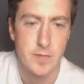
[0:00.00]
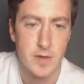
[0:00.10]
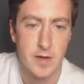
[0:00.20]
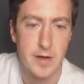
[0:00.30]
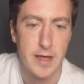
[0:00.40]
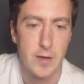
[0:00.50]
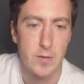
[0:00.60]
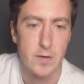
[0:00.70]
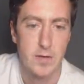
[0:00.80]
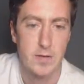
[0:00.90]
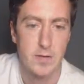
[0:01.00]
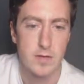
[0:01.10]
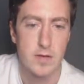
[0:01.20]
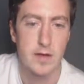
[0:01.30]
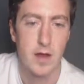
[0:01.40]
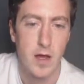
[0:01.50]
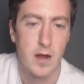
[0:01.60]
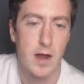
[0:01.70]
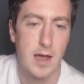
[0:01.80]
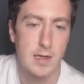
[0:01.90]
And now, at long
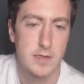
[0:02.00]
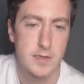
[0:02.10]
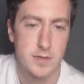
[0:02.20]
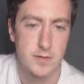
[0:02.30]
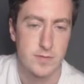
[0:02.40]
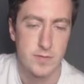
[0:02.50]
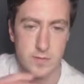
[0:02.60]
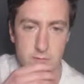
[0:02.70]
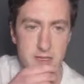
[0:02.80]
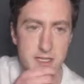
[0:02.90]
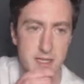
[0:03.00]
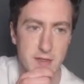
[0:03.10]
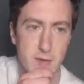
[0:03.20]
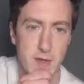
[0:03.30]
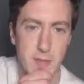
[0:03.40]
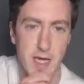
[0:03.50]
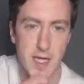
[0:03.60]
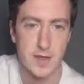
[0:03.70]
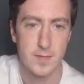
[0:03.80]
last, we can take the queen back.